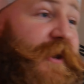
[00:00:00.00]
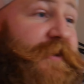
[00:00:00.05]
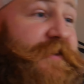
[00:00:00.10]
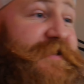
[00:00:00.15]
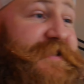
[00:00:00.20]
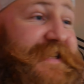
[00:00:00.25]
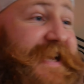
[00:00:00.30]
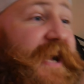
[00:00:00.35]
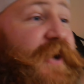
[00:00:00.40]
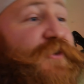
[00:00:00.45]
our
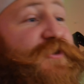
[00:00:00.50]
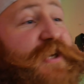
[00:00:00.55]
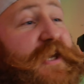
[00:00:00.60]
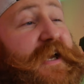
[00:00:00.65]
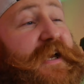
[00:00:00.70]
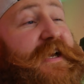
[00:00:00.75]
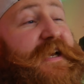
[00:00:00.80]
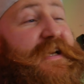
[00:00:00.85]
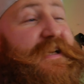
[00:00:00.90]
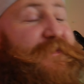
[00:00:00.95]

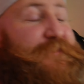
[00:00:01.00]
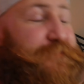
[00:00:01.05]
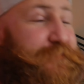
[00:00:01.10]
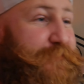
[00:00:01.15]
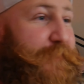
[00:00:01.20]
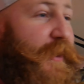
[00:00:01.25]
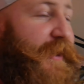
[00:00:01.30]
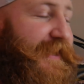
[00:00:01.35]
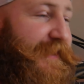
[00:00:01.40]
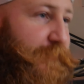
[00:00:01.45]
nostalgia
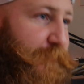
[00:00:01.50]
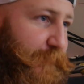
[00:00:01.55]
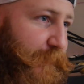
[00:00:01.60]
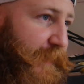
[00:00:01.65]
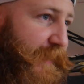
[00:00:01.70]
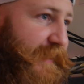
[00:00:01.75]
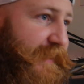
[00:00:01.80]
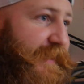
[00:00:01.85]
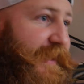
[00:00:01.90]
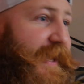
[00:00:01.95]
might
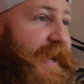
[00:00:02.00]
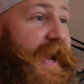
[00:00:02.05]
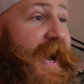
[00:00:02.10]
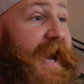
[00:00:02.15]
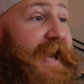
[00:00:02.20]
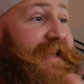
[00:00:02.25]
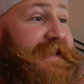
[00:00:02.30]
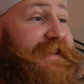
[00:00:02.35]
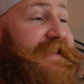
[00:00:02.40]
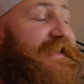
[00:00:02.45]
be
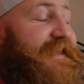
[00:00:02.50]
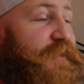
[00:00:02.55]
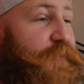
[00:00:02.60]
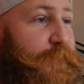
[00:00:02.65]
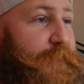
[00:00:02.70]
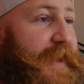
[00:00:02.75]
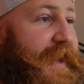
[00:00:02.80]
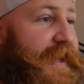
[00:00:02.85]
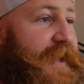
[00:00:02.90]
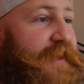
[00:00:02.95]
a little
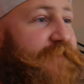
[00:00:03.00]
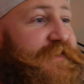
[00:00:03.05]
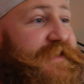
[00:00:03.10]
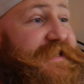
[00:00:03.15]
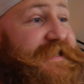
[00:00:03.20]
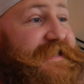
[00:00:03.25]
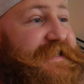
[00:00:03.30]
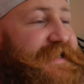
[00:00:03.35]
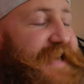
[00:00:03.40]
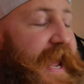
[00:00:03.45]
bit of a
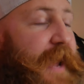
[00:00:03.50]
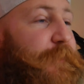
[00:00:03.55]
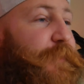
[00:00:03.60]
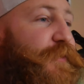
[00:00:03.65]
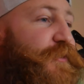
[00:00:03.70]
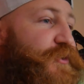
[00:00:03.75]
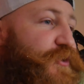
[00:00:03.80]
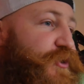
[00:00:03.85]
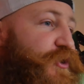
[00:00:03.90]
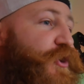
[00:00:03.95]
step
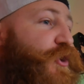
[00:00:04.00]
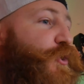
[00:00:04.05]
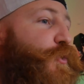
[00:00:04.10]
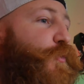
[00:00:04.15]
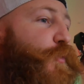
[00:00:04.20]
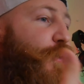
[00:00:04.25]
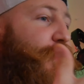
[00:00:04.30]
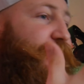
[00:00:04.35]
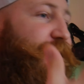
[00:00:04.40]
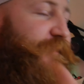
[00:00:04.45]

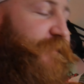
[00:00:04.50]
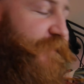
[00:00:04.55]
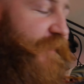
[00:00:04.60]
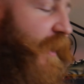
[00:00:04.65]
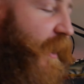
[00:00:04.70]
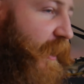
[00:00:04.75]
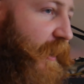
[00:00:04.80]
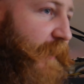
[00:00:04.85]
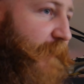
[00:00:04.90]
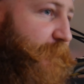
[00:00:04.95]
too
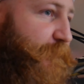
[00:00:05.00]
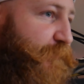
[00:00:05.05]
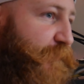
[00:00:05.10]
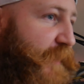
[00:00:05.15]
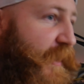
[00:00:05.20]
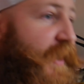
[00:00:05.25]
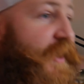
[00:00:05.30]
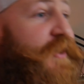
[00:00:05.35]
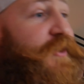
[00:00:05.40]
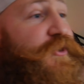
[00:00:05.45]
far.
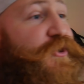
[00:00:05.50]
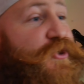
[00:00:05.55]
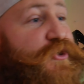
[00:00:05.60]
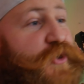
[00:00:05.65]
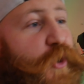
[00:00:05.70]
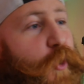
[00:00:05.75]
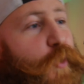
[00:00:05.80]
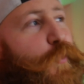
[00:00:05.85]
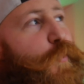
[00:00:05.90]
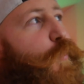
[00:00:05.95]

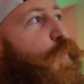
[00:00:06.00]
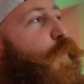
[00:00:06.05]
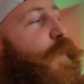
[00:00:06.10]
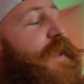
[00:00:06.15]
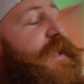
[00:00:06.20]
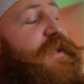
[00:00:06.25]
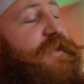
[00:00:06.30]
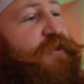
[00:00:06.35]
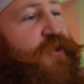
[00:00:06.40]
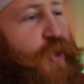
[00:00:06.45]
So
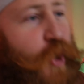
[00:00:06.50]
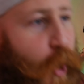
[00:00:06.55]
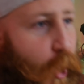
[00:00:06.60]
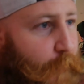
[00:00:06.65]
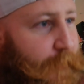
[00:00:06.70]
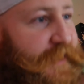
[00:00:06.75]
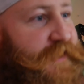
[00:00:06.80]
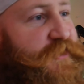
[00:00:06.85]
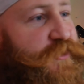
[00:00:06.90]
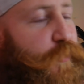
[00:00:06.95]
we're
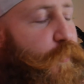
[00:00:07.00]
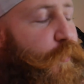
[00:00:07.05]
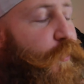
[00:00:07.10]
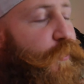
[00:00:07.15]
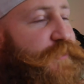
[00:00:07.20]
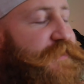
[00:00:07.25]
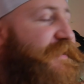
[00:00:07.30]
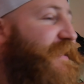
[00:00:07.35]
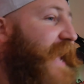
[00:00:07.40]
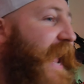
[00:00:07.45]
coming
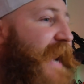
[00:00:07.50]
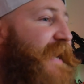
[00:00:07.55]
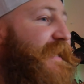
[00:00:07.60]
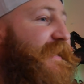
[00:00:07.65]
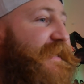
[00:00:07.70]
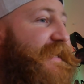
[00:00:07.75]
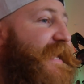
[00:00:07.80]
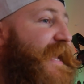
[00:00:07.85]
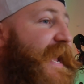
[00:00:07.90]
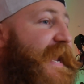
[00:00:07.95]
towards the end of
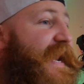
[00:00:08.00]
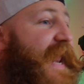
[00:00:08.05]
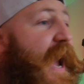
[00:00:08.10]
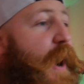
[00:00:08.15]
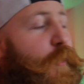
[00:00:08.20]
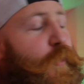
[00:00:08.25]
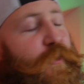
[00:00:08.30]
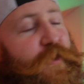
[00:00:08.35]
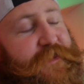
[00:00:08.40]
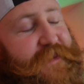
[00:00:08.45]
the year
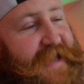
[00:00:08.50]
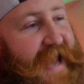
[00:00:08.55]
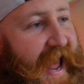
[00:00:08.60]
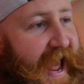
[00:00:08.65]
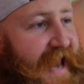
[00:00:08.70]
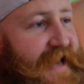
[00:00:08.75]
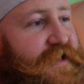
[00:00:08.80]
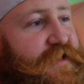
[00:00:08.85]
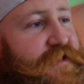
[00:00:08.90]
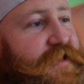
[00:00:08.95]
now. We're at the
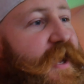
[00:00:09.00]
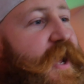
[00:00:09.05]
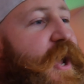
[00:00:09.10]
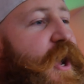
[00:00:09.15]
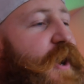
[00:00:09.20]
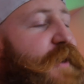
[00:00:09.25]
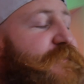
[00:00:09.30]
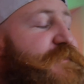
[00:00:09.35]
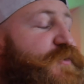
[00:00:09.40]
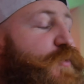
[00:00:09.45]
end
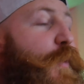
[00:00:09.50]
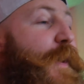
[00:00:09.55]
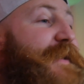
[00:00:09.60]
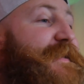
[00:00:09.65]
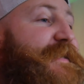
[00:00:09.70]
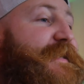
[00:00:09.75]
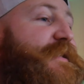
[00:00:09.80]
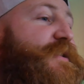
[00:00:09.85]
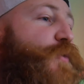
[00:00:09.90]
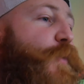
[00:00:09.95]
of
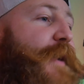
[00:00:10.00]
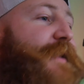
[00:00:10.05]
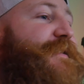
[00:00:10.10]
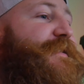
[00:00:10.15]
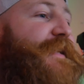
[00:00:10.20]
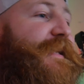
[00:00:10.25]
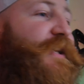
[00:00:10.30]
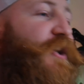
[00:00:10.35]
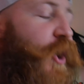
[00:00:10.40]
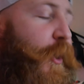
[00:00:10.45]

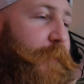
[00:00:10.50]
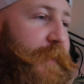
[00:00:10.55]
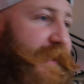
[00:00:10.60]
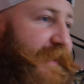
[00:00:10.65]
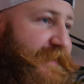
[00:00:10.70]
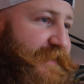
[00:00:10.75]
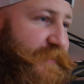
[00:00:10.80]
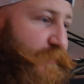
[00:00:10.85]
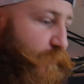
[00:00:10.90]
2020, coming into